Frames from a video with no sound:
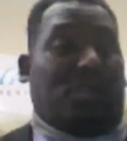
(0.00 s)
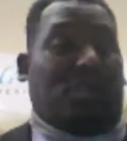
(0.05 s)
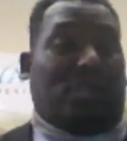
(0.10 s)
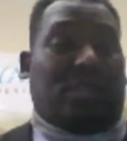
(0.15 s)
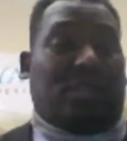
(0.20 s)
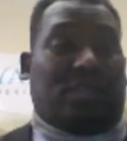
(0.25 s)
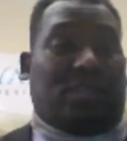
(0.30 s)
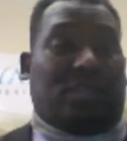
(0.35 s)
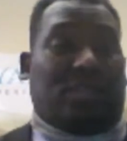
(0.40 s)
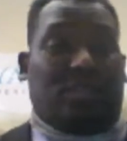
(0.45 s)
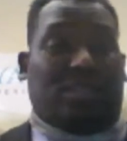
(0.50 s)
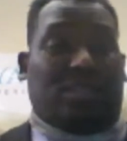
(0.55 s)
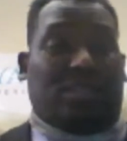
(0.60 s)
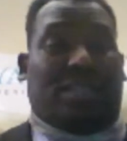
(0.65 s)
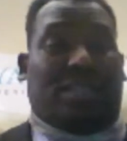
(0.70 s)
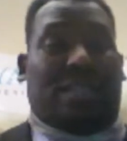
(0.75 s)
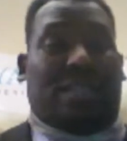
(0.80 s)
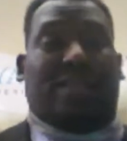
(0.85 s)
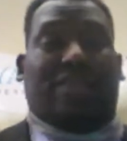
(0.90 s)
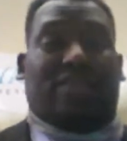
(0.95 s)
important to
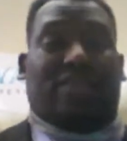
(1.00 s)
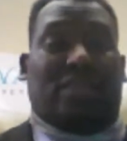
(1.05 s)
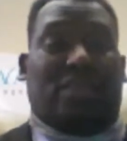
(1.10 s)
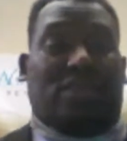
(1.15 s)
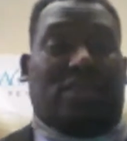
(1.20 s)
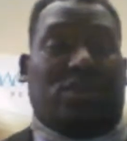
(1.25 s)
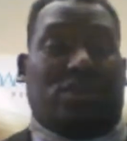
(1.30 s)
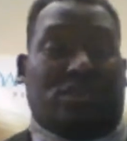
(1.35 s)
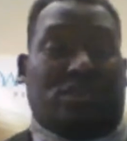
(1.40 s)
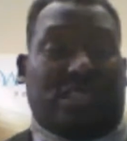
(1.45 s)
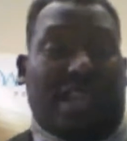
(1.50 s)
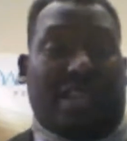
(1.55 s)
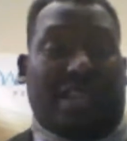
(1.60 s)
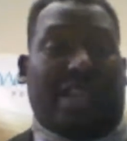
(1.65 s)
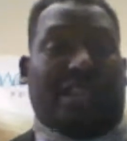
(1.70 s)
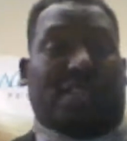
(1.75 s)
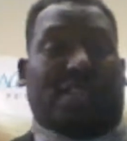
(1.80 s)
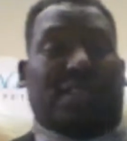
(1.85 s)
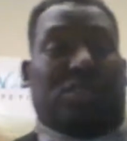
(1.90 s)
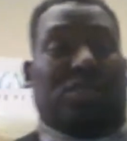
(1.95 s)
understand of those 90